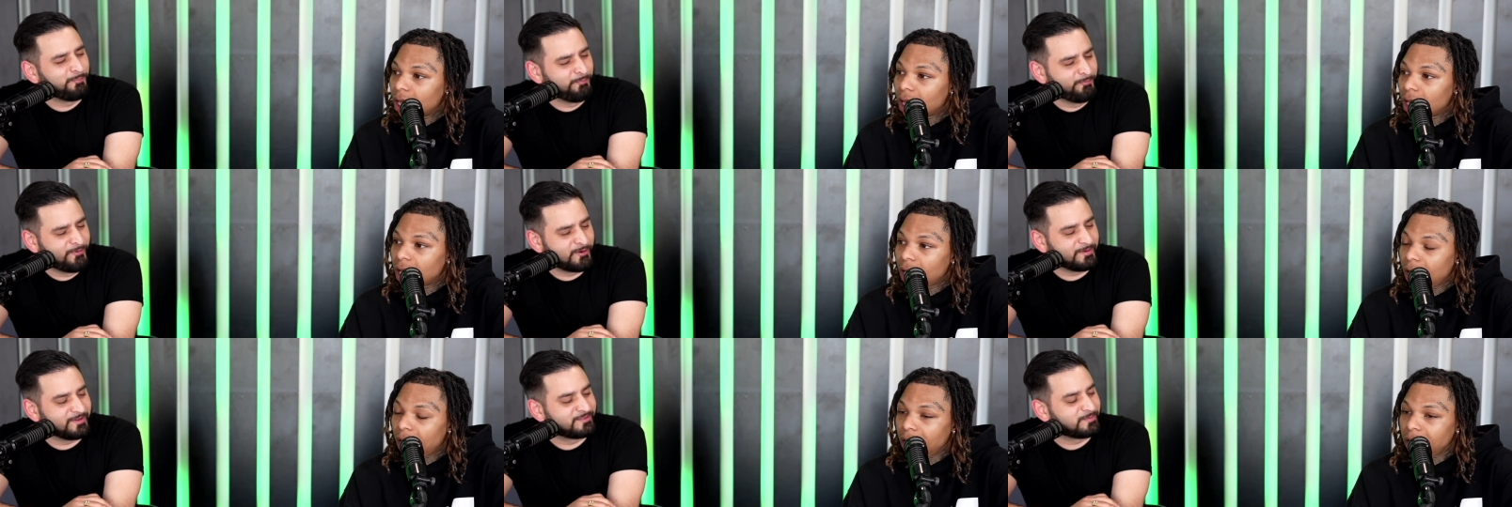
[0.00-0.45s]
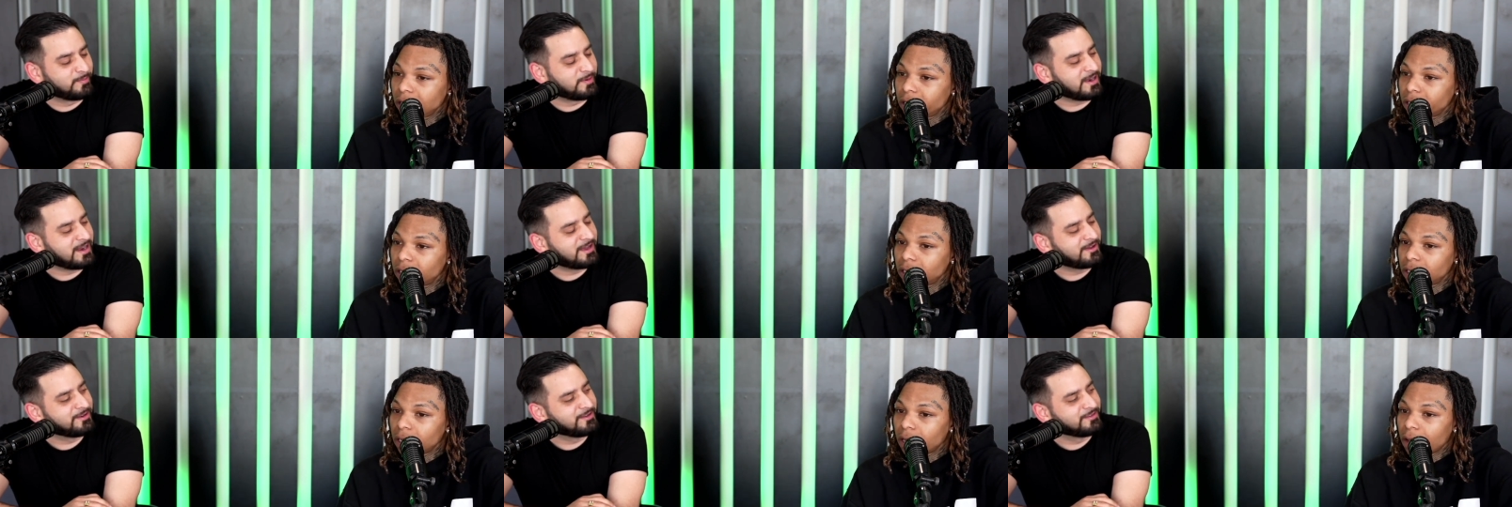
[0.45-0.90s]
Speaker 1: Chris
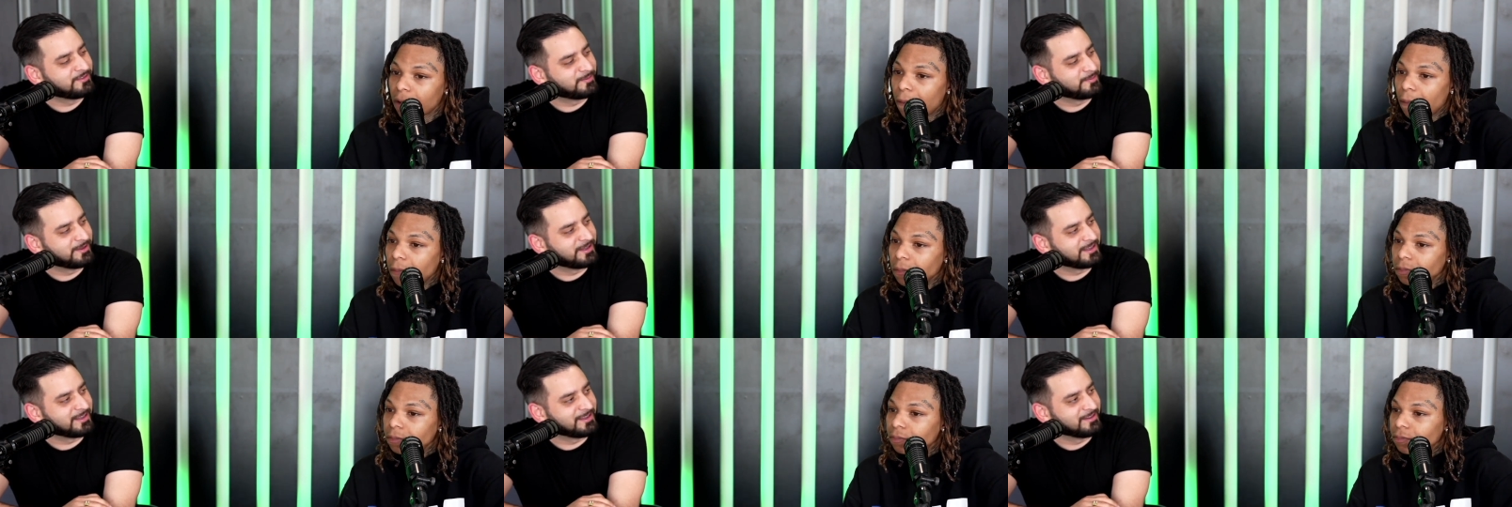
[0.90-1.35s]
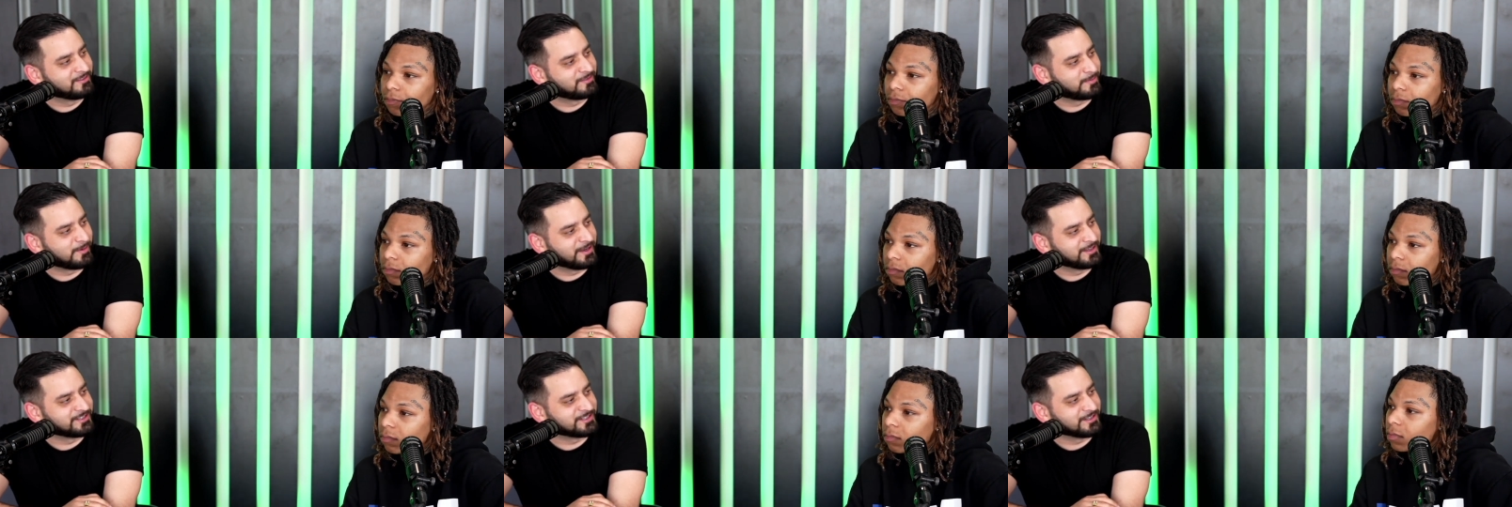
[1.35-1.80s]
Brown is a big
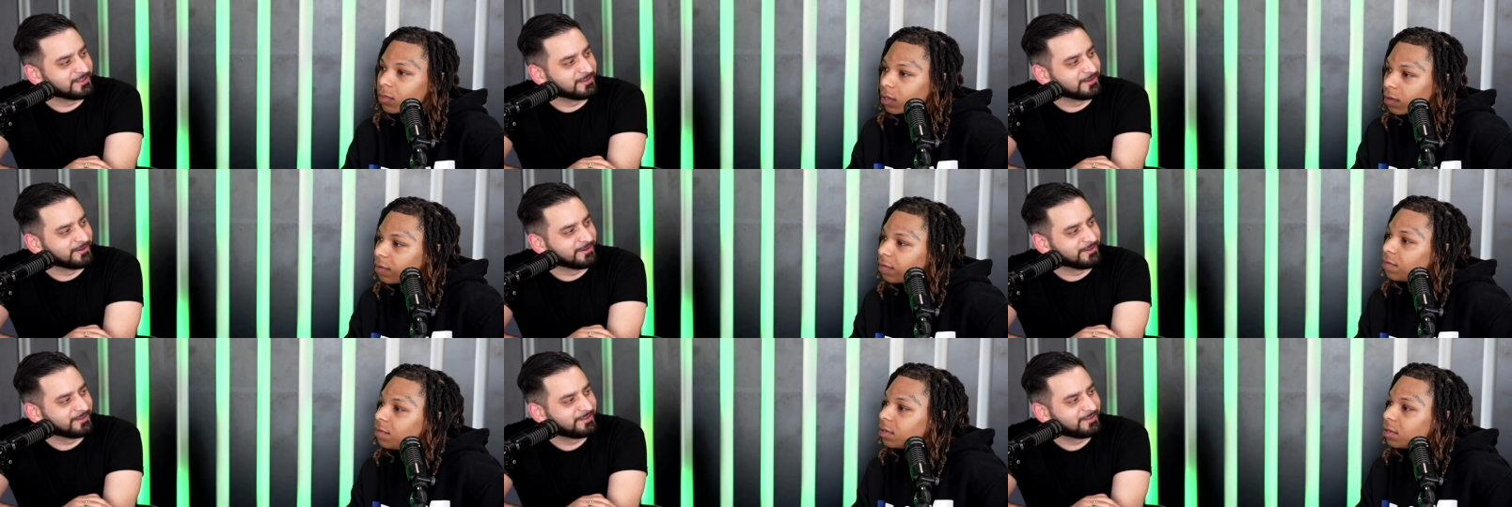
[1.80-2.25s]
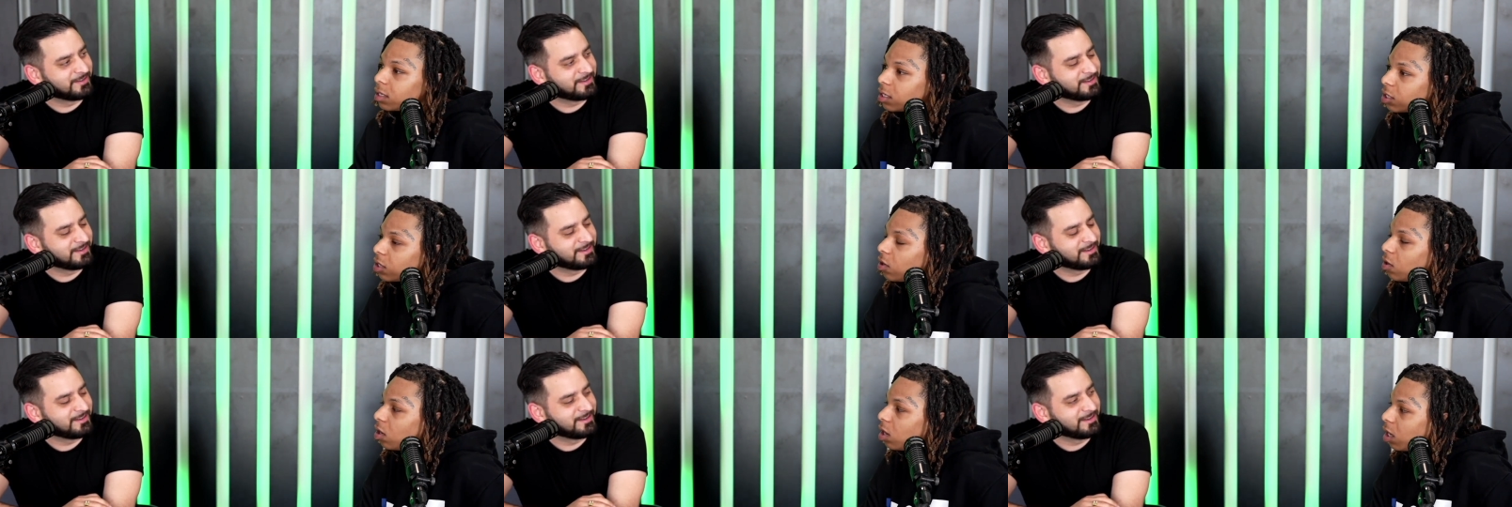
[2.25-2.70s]
inspiration of yours. For
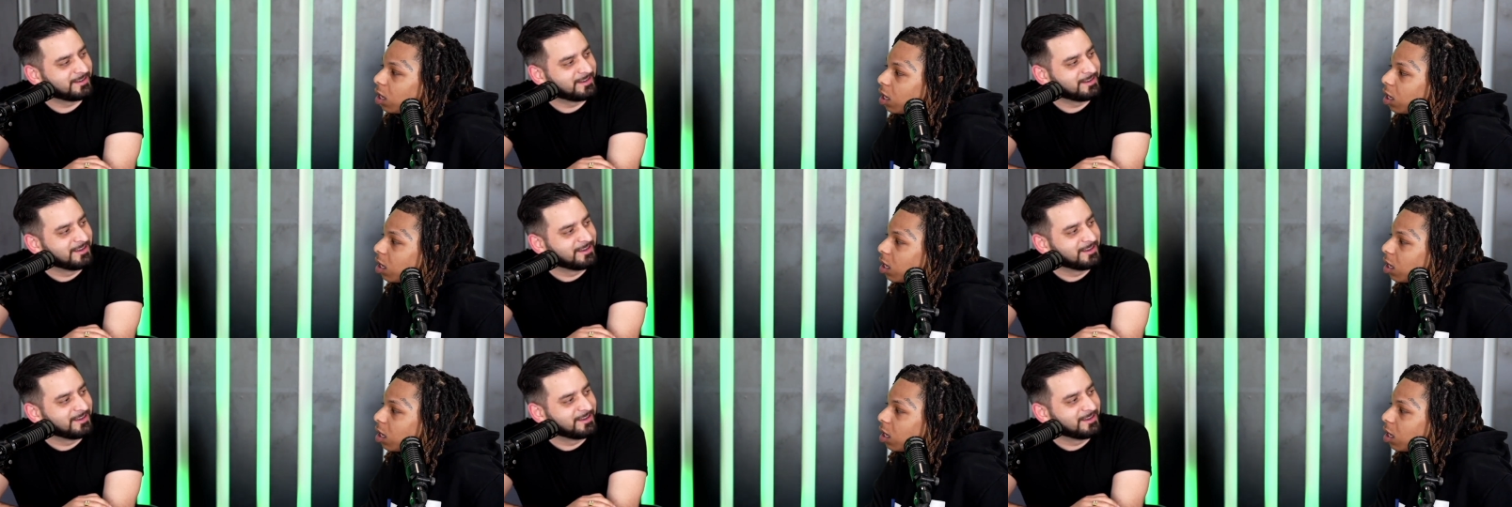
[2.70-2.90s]
sure.